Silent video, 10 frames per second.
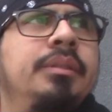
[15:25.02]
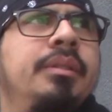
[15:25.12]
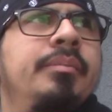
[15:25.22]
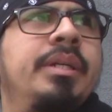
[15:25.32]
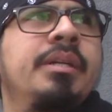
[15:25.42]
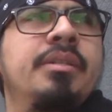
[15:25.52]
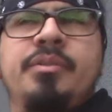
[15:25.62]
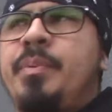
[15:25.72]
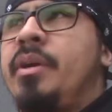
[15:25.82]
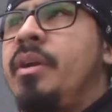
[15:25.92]
Because the
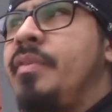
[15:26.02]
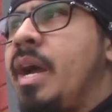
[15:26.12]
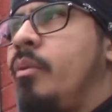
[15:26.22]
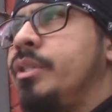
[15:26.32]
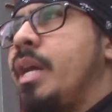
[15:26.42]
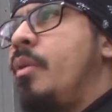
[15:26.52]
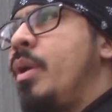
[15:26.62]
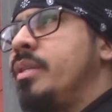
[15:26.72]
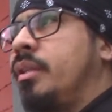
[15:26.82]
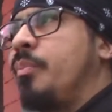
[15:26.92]
Spirit of Yahushua
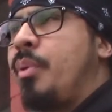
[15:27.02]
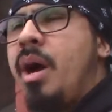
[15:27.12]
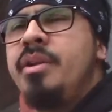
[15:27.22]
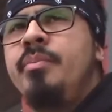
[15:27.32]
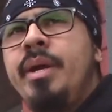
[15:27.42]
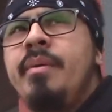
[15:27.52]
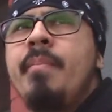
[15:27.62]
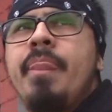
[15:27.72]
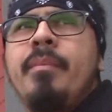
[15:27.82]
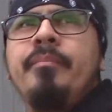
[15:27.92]
resteth upon you, man.
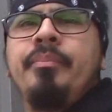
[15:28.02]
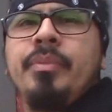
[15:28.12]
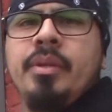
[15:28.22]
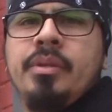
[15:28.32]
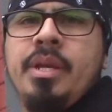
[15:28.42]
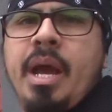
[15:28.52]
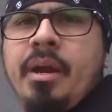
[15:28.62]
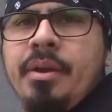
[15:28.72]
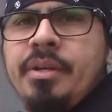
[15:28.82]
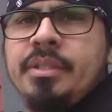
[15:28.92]
You got to
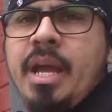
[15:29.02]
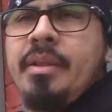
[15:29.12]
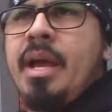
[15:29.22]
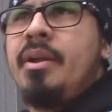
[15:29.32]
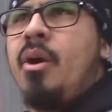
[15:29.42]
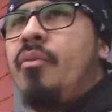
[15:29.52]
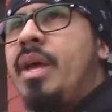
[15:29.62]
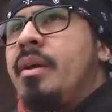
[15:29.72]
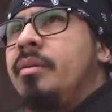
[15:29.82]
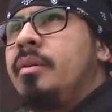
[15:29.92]
understand that and know
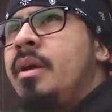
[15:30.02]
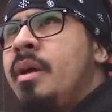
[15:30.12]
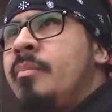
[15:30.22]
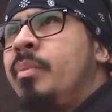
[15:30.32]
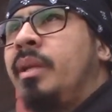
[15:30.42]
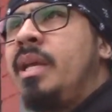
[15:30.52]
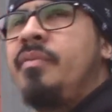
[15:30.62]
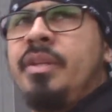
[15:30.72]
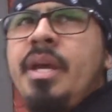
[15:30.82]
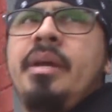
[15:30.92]
that.
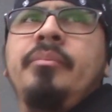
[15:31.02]
Believe in that.